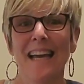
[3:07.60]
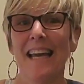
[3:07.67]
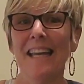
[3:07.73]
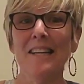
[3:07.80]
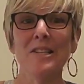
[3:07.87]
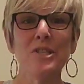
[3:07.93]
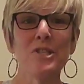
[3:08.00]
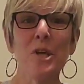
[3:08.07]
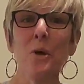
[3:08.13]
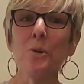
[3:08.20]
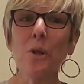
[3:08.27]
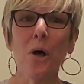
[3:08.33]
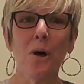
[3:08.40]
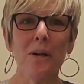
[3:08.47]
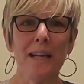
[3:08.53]
It is so
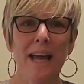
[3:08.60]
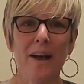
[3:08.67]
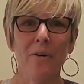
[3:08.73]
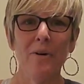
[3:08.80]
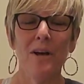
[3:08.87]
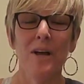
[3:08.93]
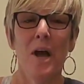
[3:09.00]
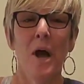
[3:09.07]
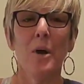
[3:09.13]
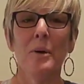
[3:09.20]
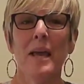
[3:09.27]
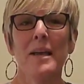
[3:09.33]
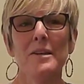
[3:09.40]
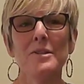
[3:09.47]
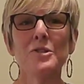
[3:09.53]
long now.
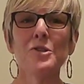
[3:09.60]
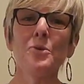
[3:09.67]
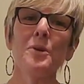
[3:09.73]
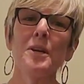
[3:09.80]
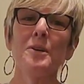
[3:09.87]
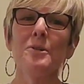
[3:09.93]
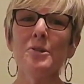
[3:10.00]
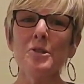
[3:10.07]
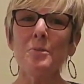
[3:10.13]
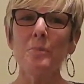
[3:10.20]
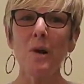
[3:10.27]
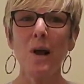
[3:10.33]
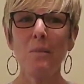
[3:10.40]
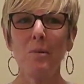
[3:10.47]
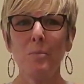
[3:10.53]
Okay, so here's the
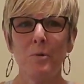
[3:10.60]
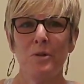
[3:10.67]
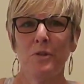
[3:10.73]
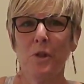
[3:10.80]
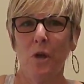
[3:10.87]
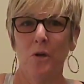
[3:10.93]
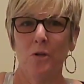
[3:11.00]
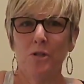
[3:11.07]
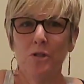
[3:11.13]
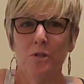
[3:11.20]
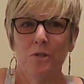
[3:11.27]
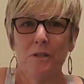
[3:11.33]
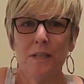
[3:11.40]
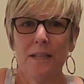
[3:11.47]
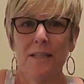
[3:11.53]
problem with long
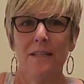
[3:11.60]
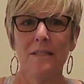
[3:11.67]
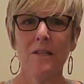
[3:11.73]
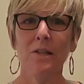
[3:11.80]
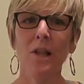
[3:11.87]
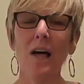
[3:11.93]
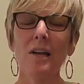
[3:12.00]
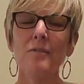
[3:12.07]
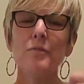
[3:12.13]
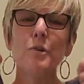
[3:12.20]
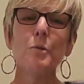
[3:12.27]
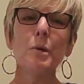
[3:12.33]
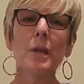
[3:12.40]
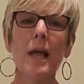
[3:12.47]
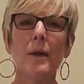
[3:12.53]
shirts like this. A lot of
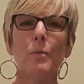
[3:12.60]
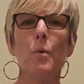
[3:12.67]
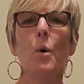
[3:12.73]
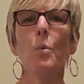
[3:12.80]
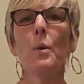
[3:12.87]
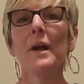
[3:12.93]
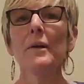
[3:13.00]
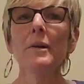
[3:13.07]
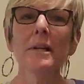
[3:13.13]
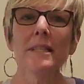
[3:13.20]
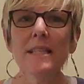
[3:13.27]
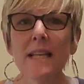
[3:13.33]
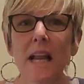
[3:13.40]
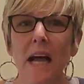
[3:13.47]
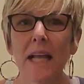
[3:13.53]
you are like, well, wear it
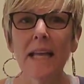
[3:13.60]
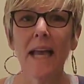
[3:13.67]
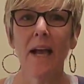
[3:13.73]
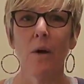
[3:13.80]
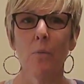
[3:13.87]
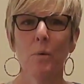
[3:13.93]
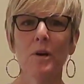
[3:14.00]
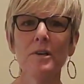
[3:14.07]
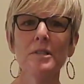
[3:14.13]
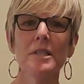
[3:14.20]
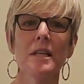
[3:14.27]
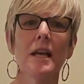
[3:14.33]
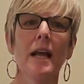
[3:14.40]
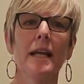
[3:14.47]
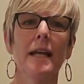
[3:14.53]
as a nightgown. Where's
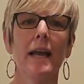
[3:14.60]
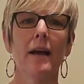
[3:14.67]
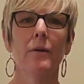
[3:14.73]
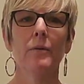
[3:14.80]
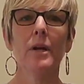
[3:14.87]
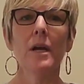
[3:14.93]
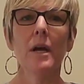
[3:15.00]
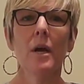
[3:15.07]
the nightgown?